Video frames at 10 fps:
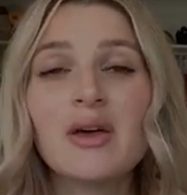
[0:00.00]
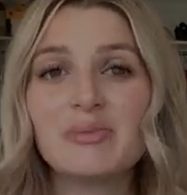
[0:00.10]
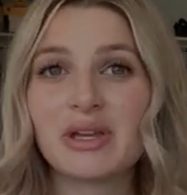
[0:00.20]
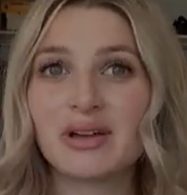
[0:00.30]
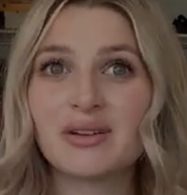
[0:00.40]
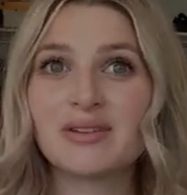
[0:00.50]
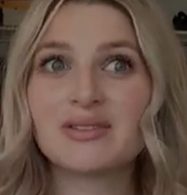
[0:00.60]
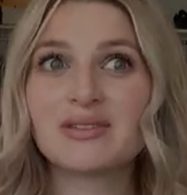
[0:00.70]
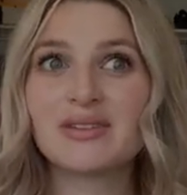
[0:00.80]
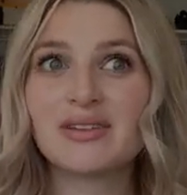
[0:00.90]

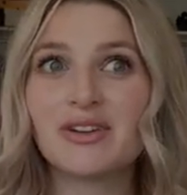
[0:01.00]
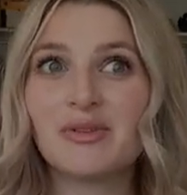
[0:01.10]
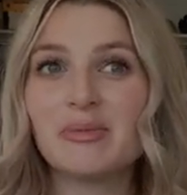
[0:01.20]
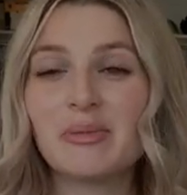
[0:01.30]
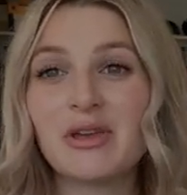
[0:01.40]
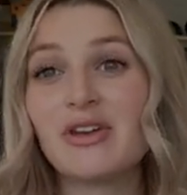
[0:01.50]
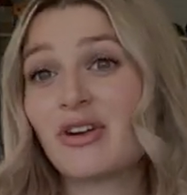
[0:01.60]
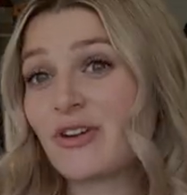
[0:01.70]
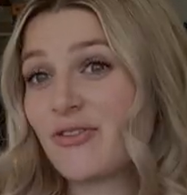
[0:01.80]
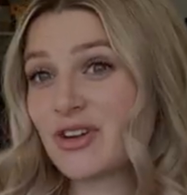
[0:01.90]
because, you know, maybe
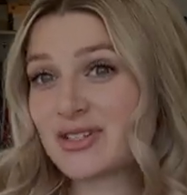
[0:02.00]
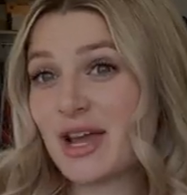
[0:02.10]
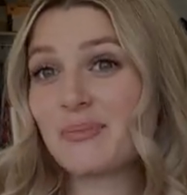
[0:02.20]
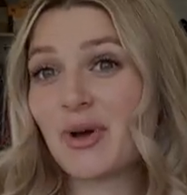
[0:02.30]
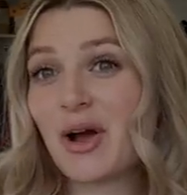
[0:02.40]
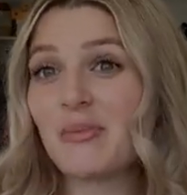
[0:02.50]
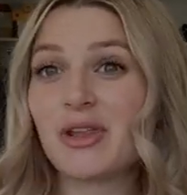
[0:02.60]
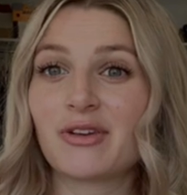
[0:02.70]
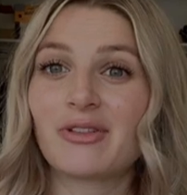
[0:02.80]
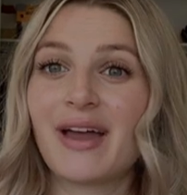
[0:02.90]
you're a first time mom and
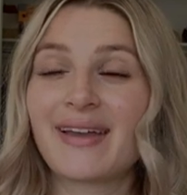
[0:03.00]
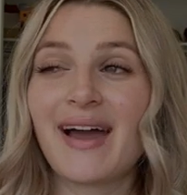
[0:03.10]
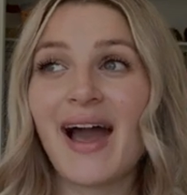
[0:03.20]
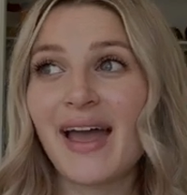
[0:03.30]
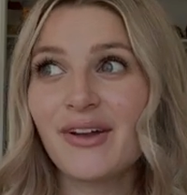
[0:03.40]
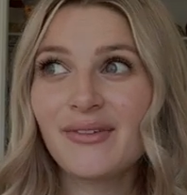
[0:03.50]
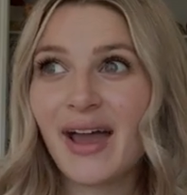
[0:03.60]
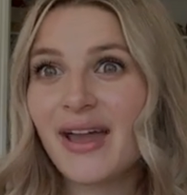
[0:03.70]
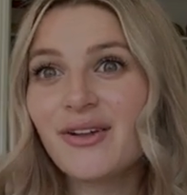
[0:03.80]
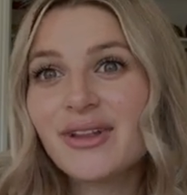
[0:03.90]
you're like, I
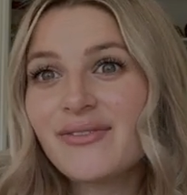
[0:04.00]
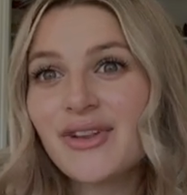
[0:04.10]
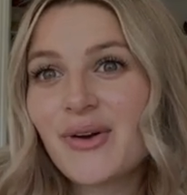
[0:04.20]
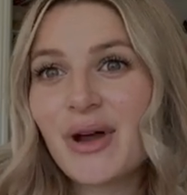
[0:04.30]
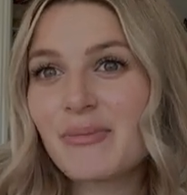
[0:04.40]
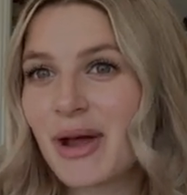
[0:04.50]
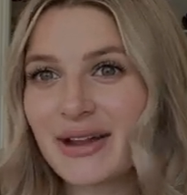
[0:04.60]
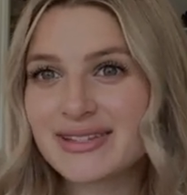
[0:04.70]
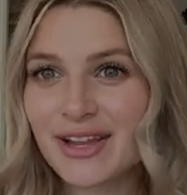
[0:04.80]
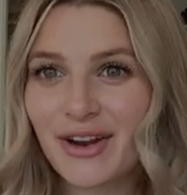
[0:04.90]
don't even know how bad
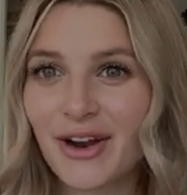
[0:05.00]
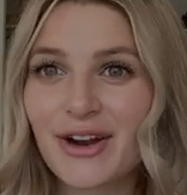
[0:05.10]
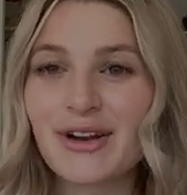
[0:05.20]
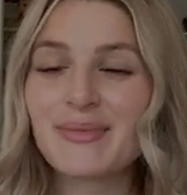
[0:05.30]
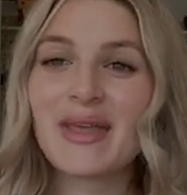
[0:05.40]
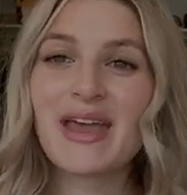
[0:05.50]
it's going to hurt,